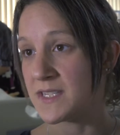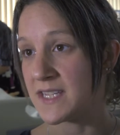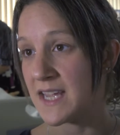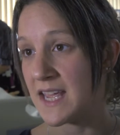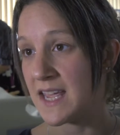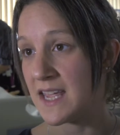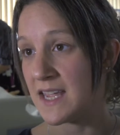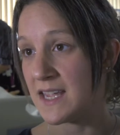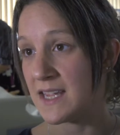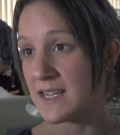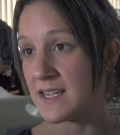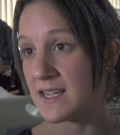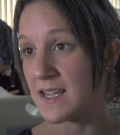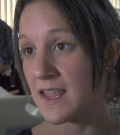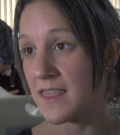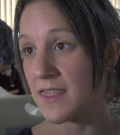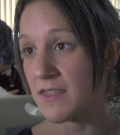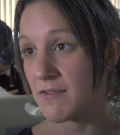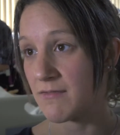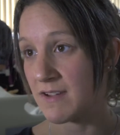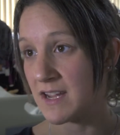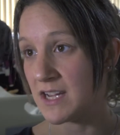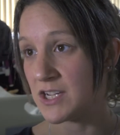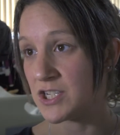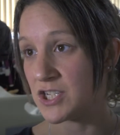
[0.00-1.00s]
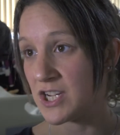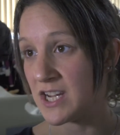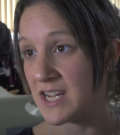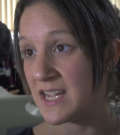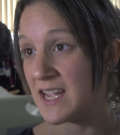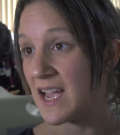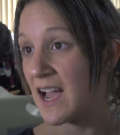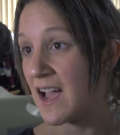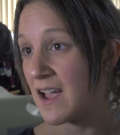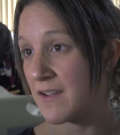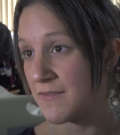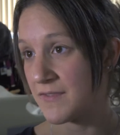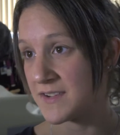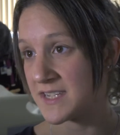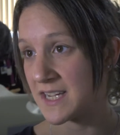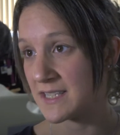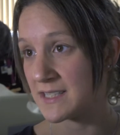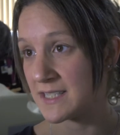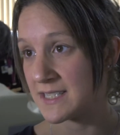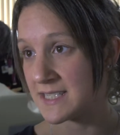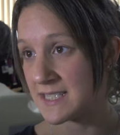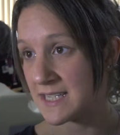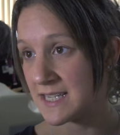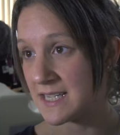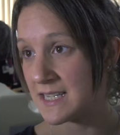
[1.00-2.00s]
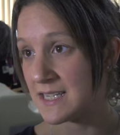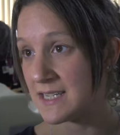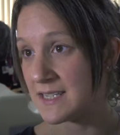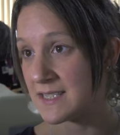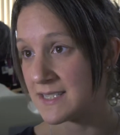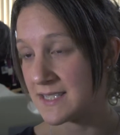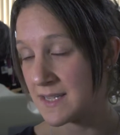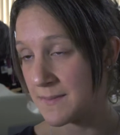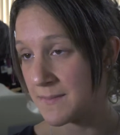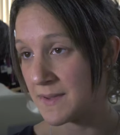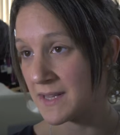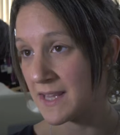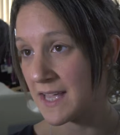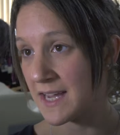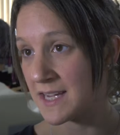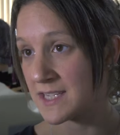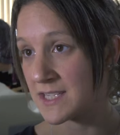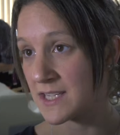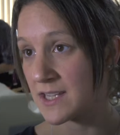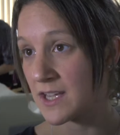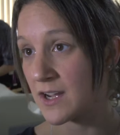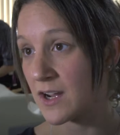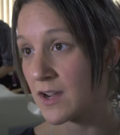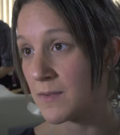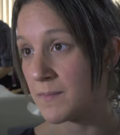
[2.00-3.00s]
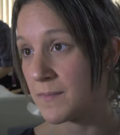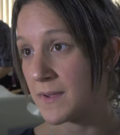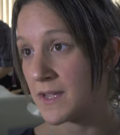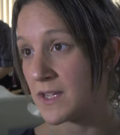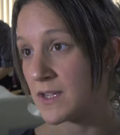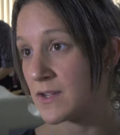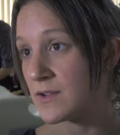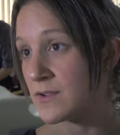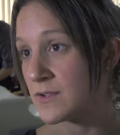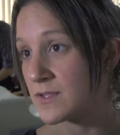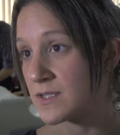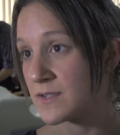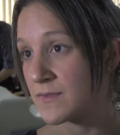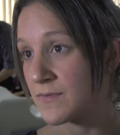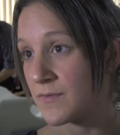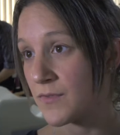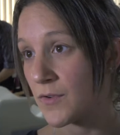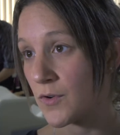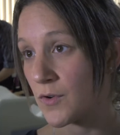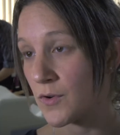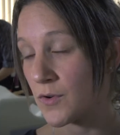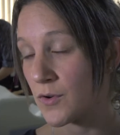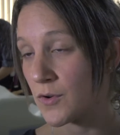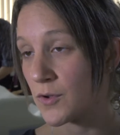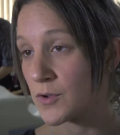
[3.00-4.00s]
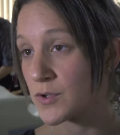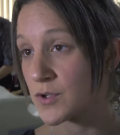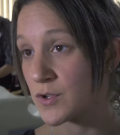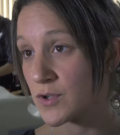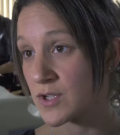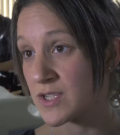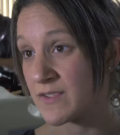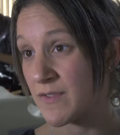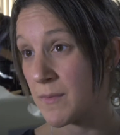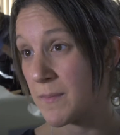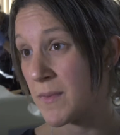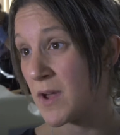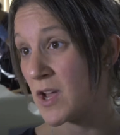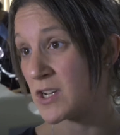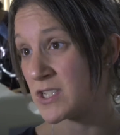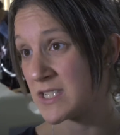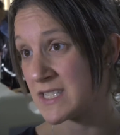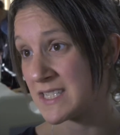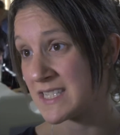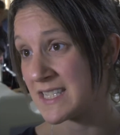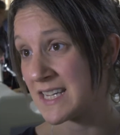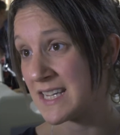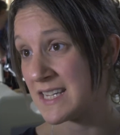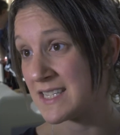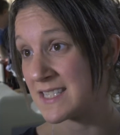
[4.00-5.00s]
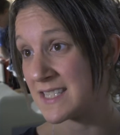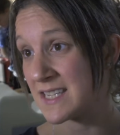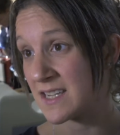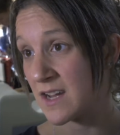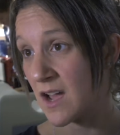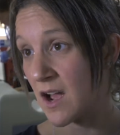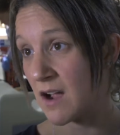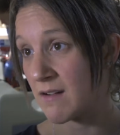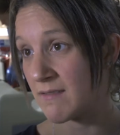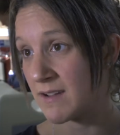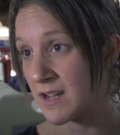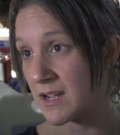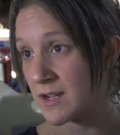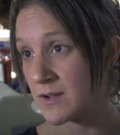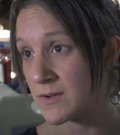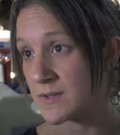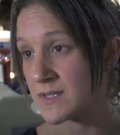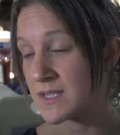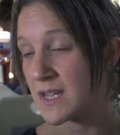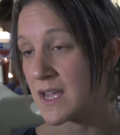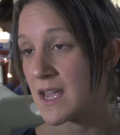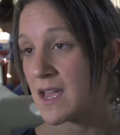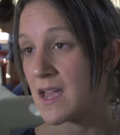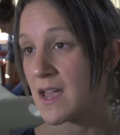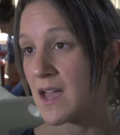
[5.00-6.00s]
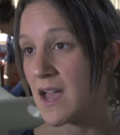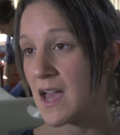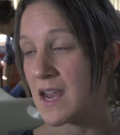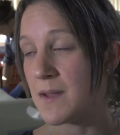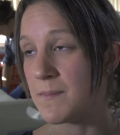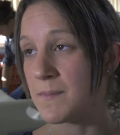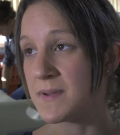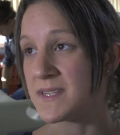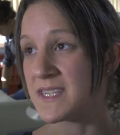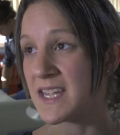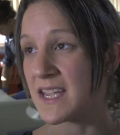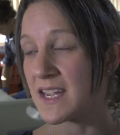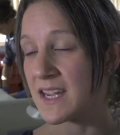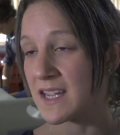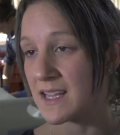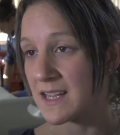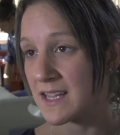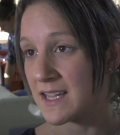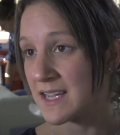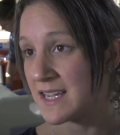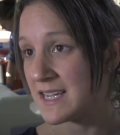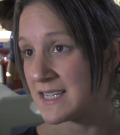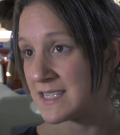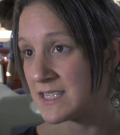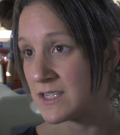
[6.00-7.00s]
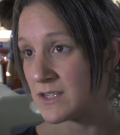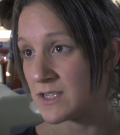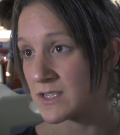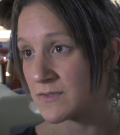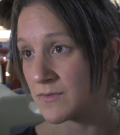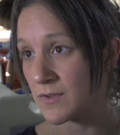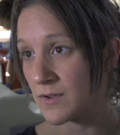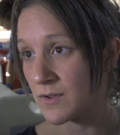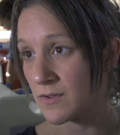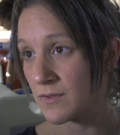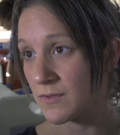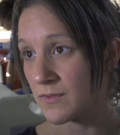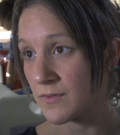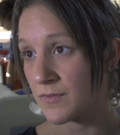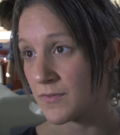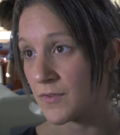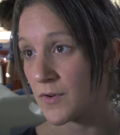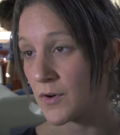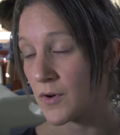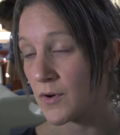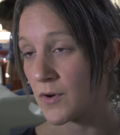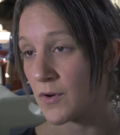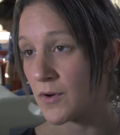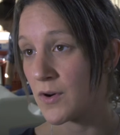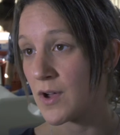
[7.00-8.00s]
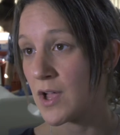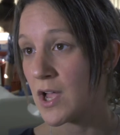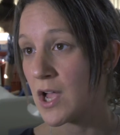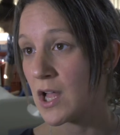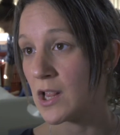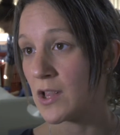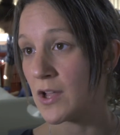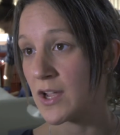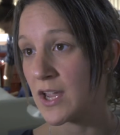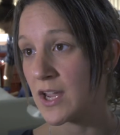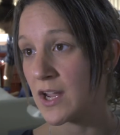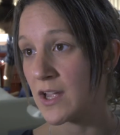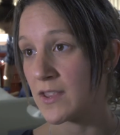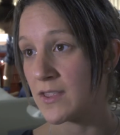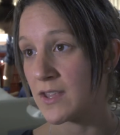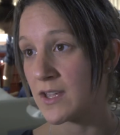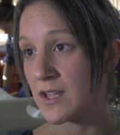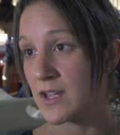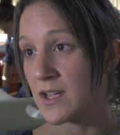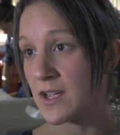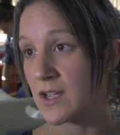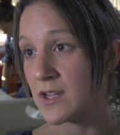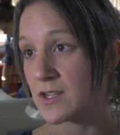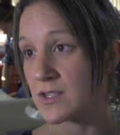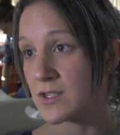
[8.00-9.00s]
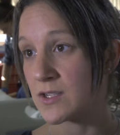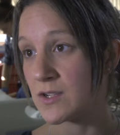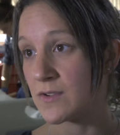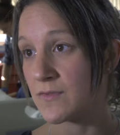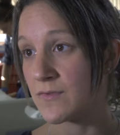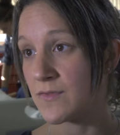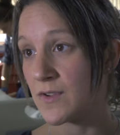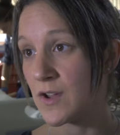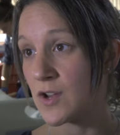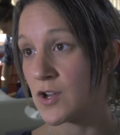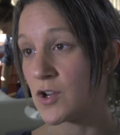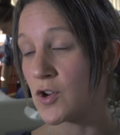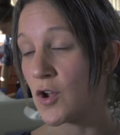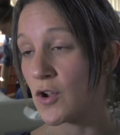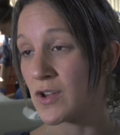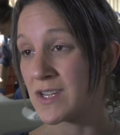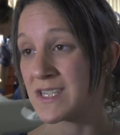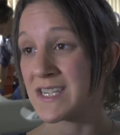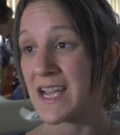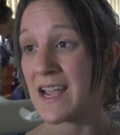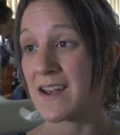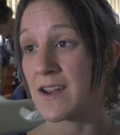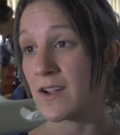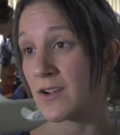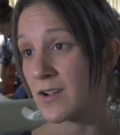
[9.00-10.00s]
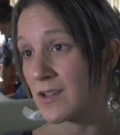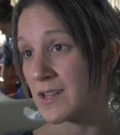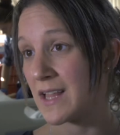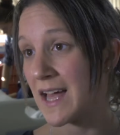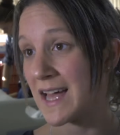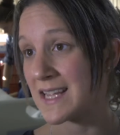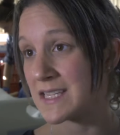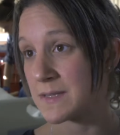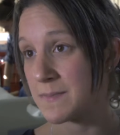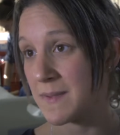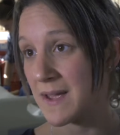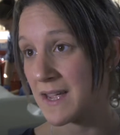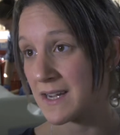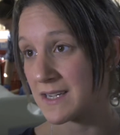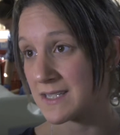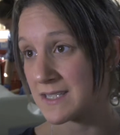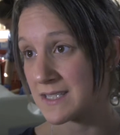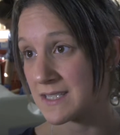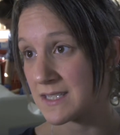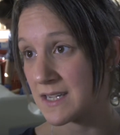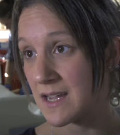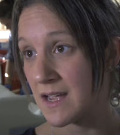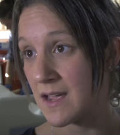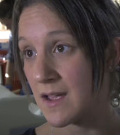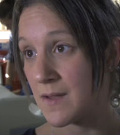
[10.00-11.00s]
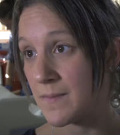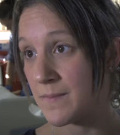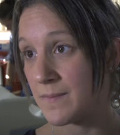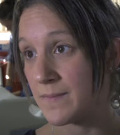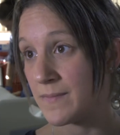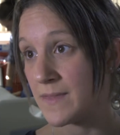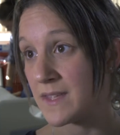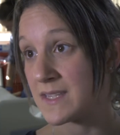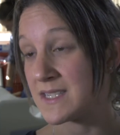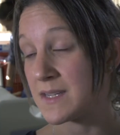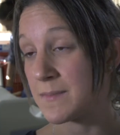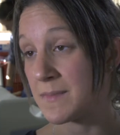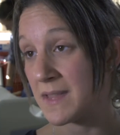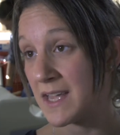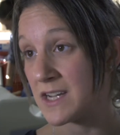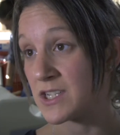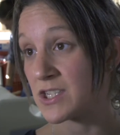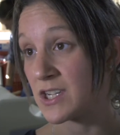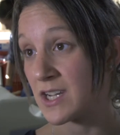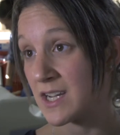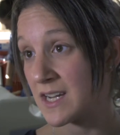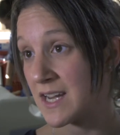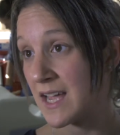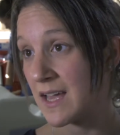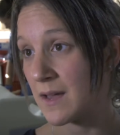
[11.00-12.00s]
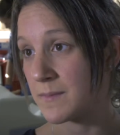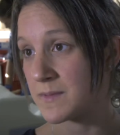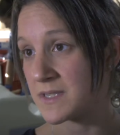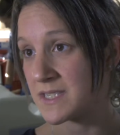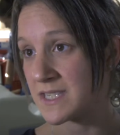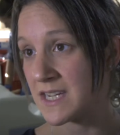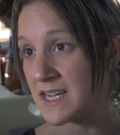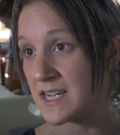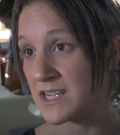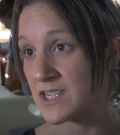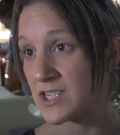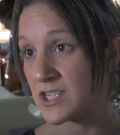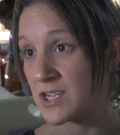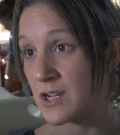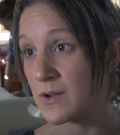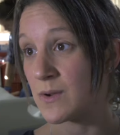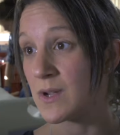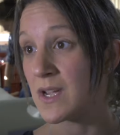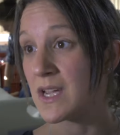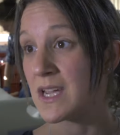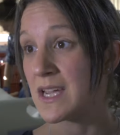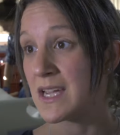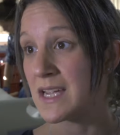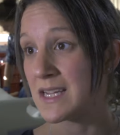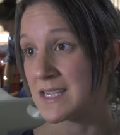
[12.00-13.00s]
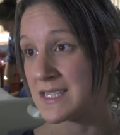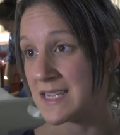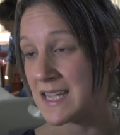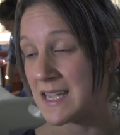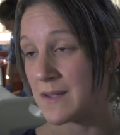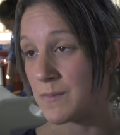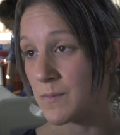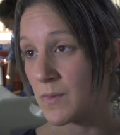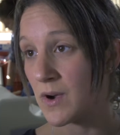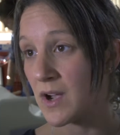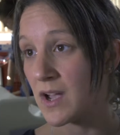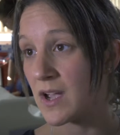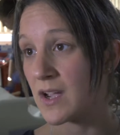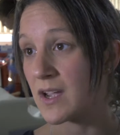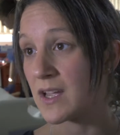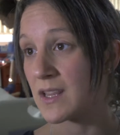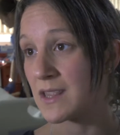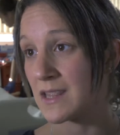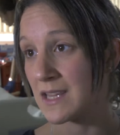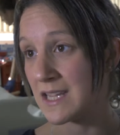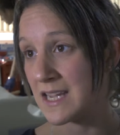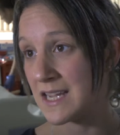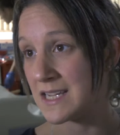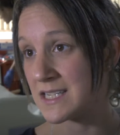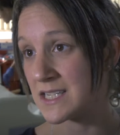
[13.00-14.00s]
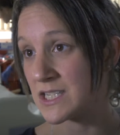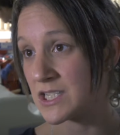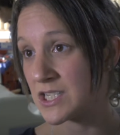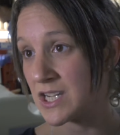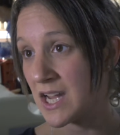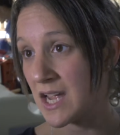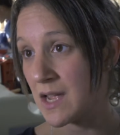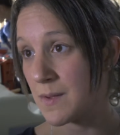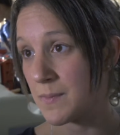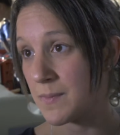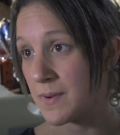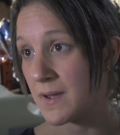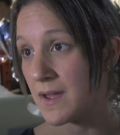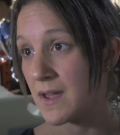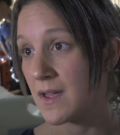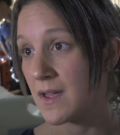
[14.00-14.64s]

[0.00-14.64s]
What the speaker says: is a 3G high fidelity simulator that can be used for all sorts of emergency scenarios. And in particular, he's useful for looking at the sort of non-technical aspects that simulation can help to teach. So teamwork and leadership